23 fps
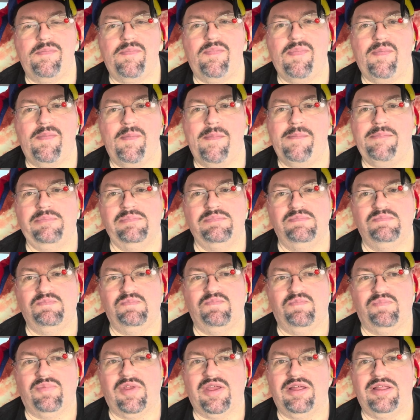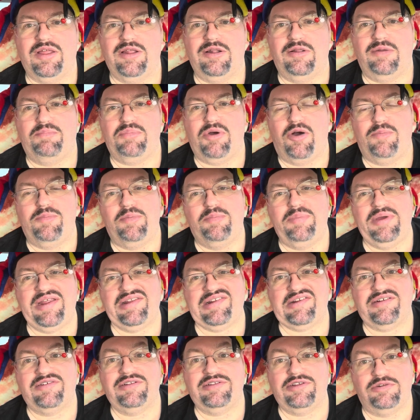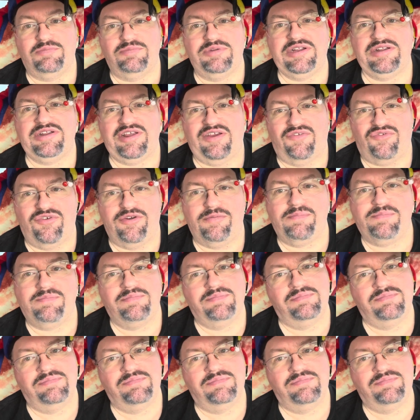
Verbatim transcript: the little boba bits are a little bit different.